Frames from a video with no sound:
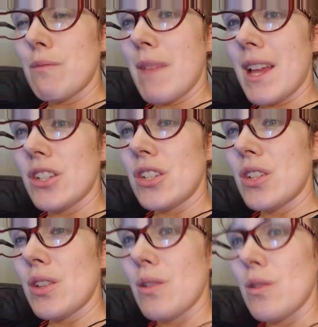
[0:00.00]
meant
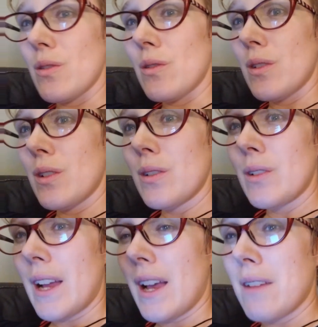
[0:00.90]
to
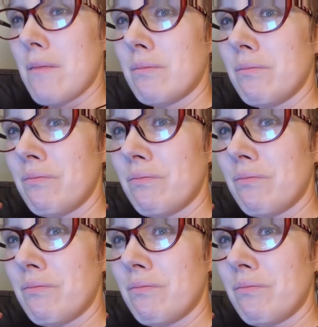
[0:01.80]
um,